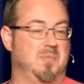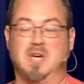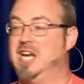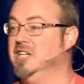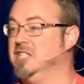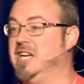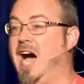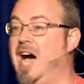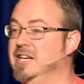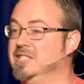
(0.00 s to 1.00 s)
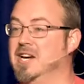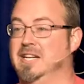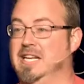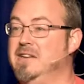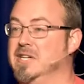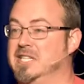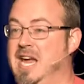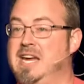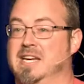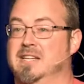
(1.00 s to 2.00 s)
because God is going to leave us
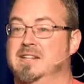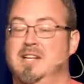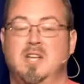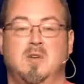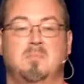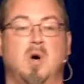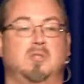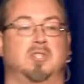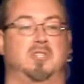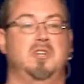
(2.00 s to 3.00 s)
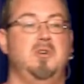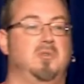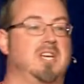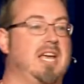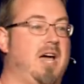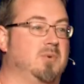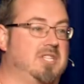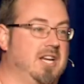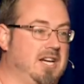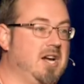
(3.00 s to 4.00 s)
hanging. Moses knew that God was
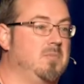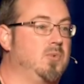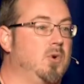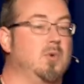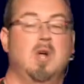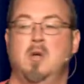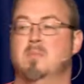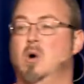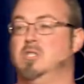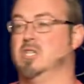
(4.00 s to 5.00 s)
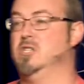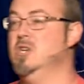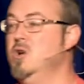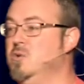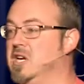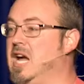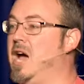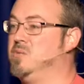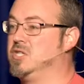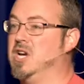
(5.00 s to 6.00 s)
going to come through. Moses knew that
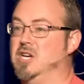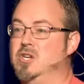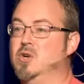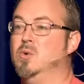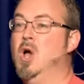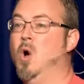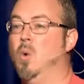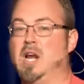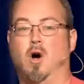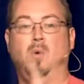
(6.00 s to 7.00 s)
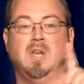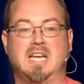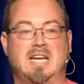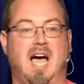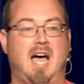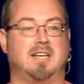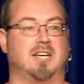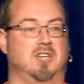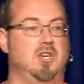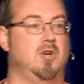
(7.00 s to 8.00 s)
God was going to do what only God
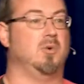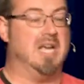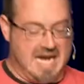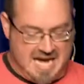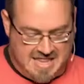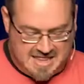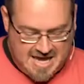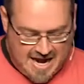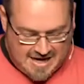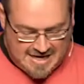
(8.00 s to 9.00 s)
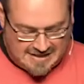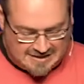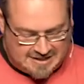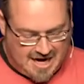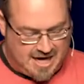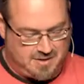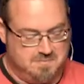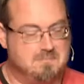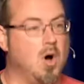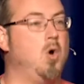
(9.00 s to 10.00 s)
can do. In that exact
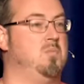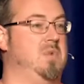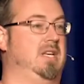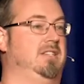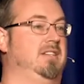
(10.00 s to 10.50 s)
moment,